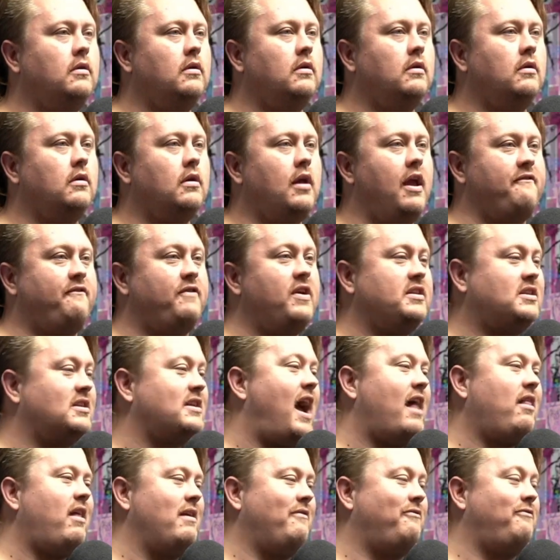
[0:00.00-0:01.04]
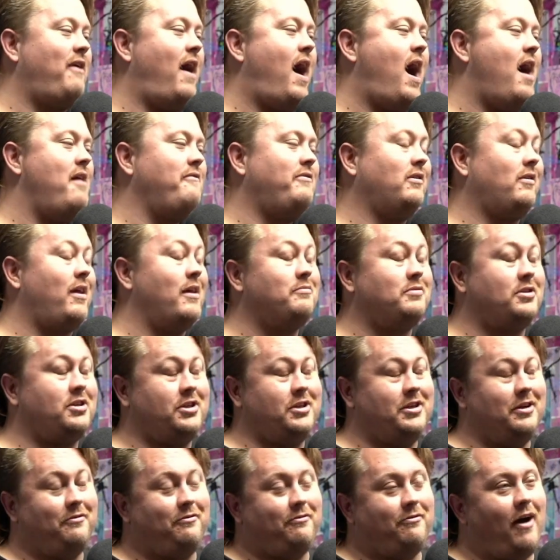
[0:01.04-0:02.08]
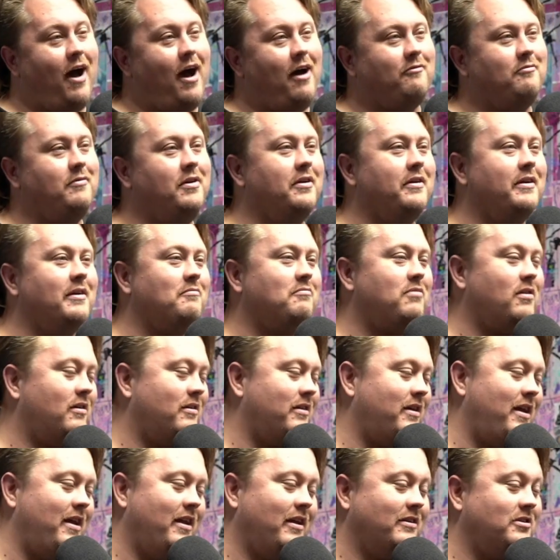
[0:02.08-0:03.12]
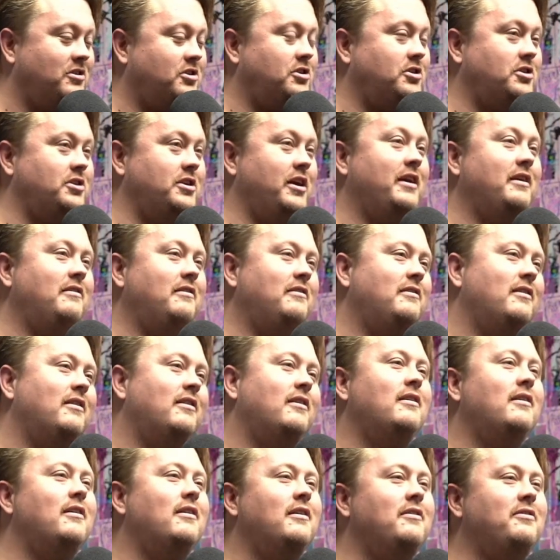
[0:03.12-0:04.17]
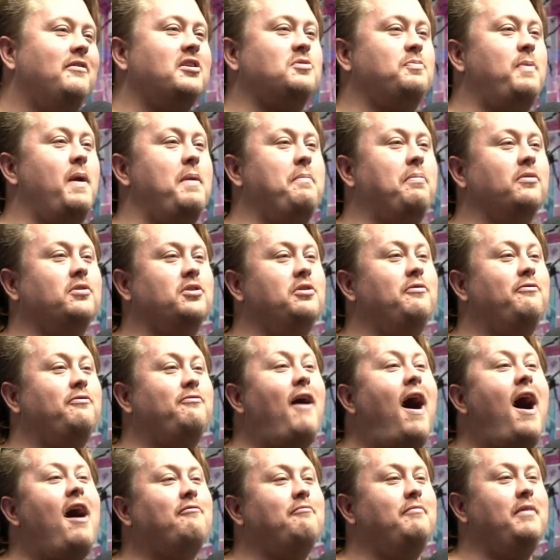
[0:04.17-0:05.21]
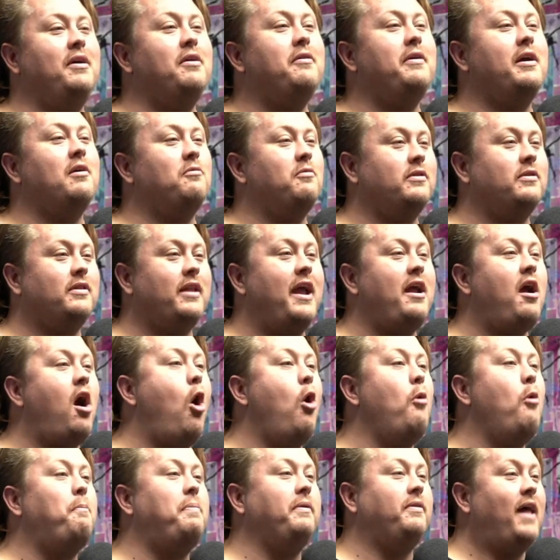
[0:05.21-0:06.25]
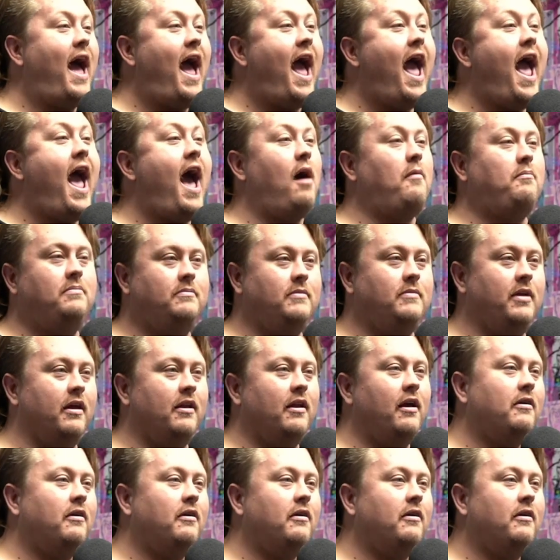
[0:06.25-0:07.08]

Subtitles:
If it's got like 5, you're like shit. 5 million, bro, that ain't shit. And there's people do 5 million when they open the app, you know?